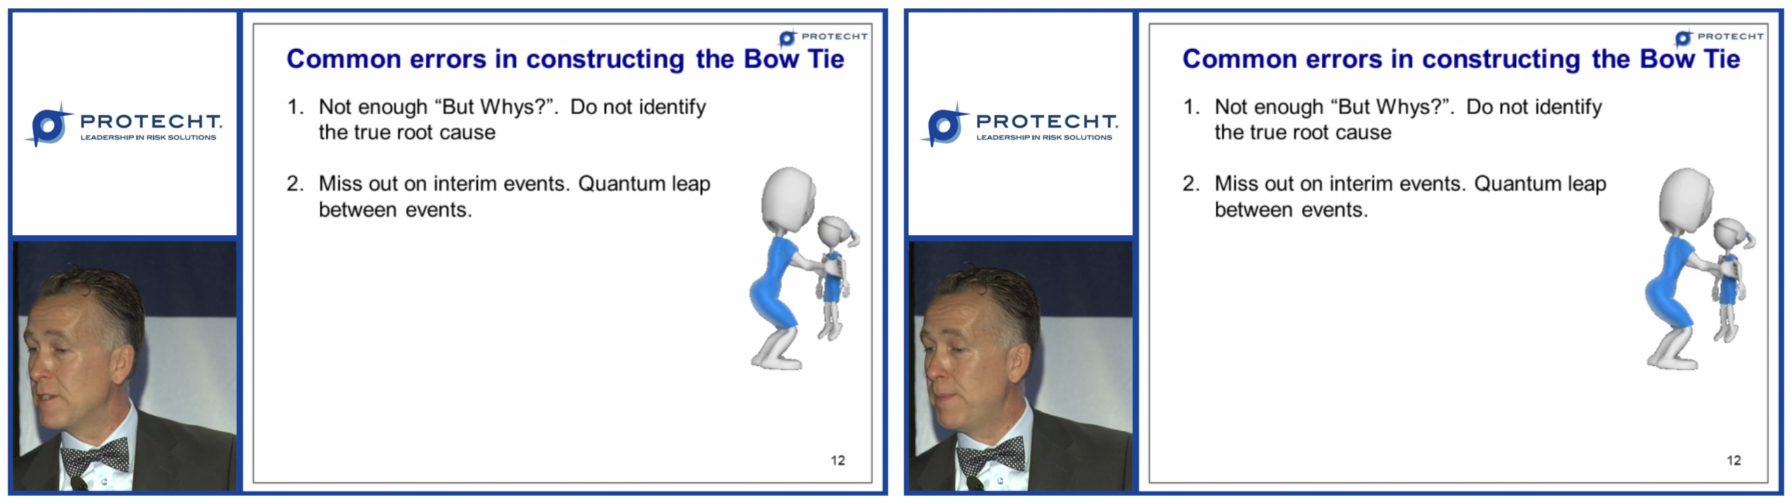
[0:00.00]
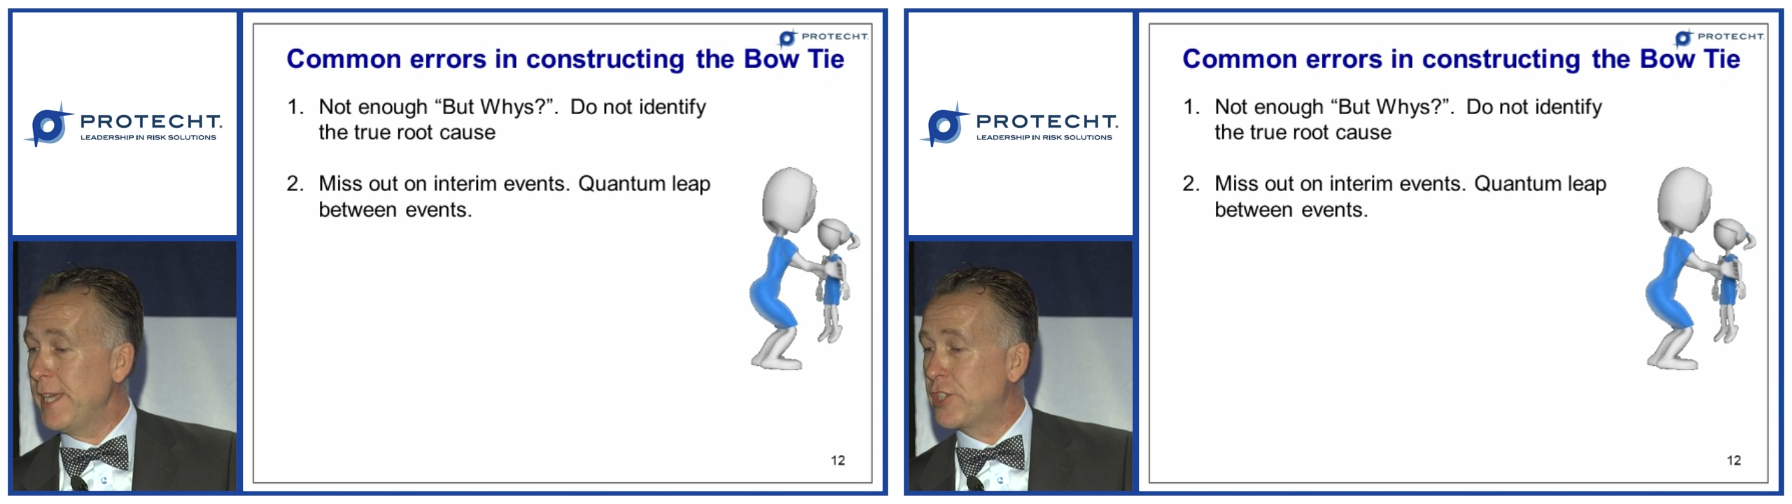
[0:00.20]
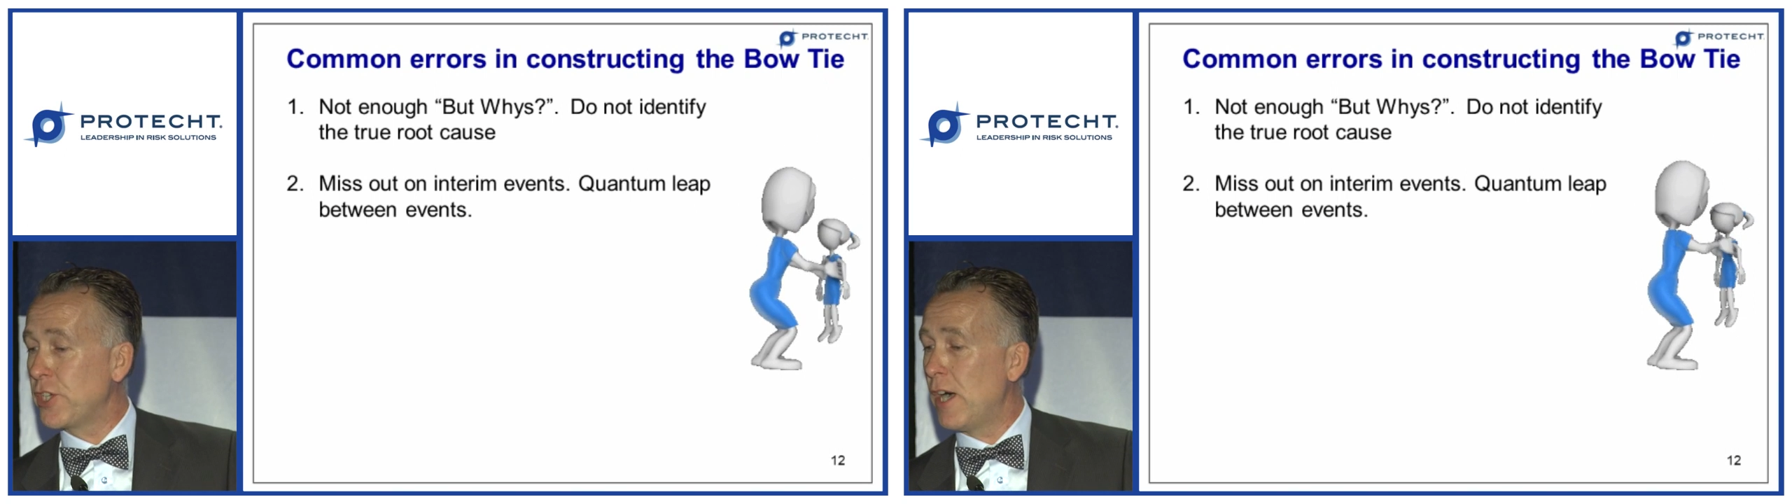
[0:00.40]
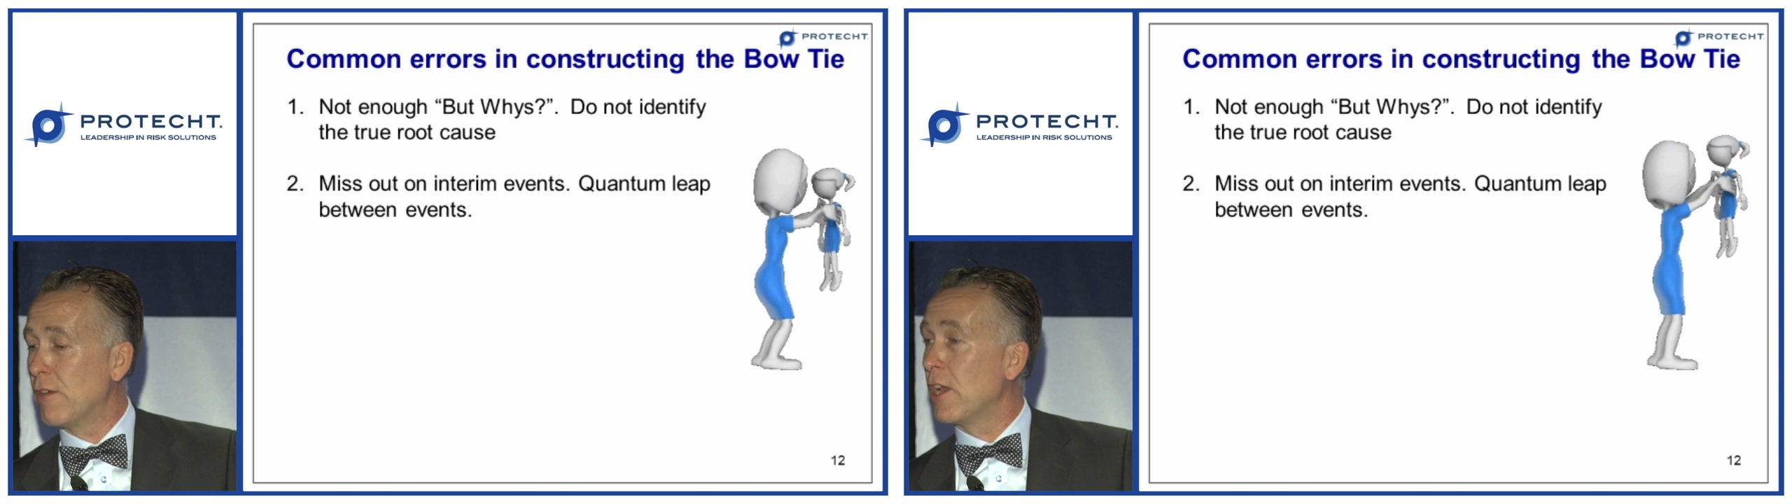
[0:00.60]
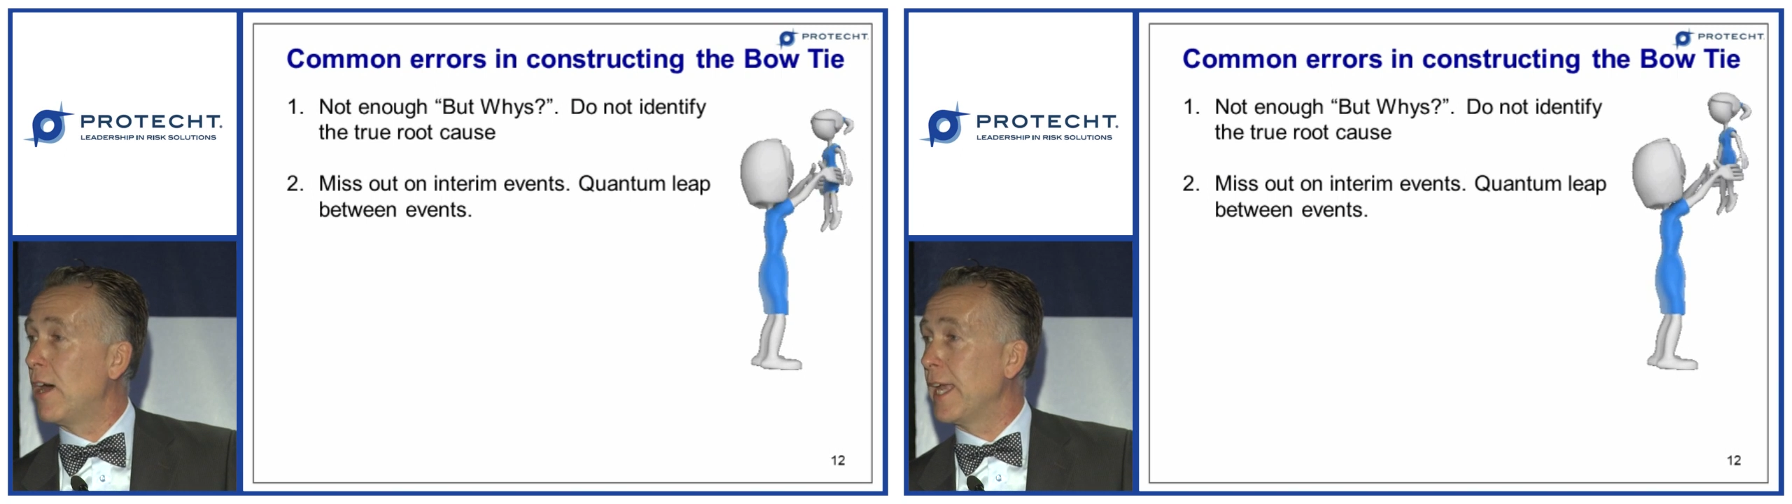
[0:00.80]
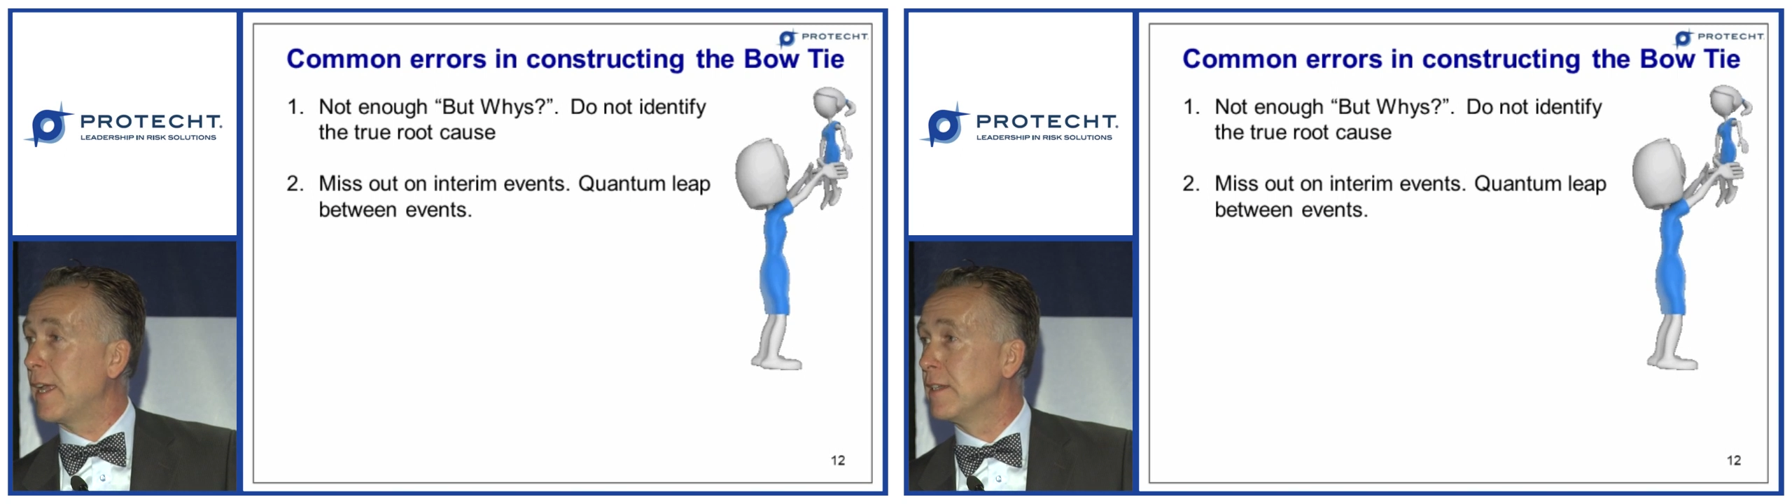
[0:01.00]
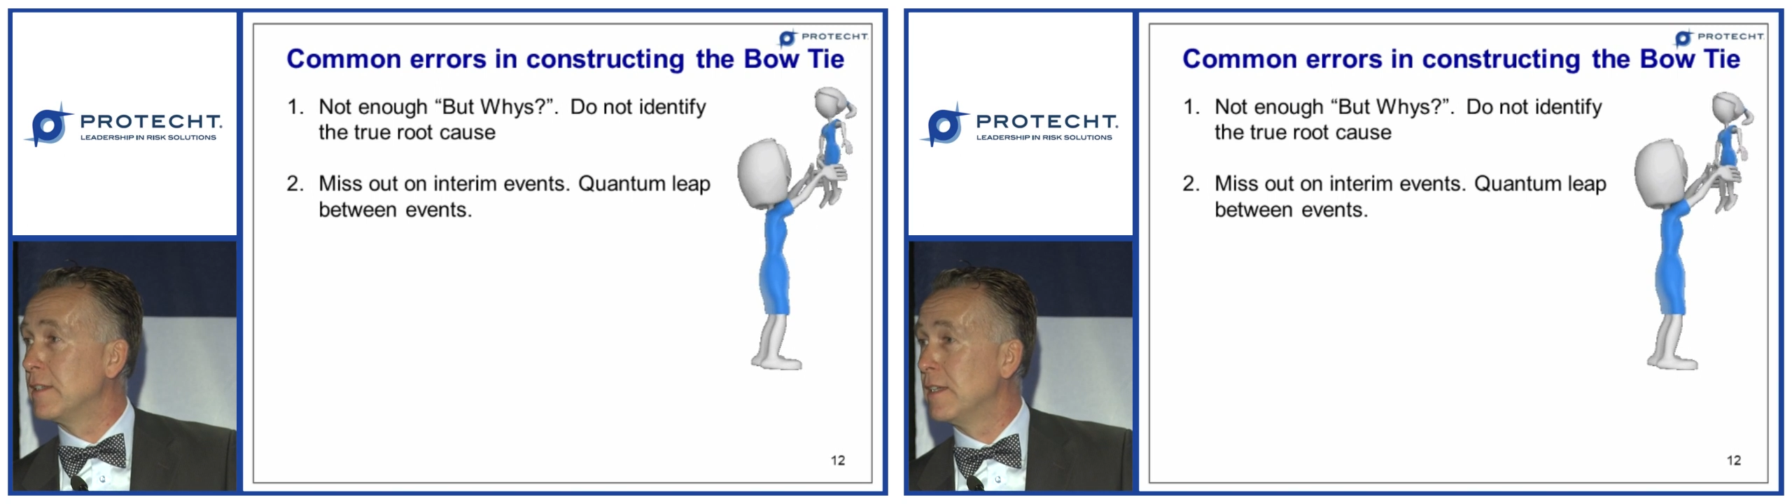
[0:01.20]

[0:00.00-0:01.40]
to be childlike.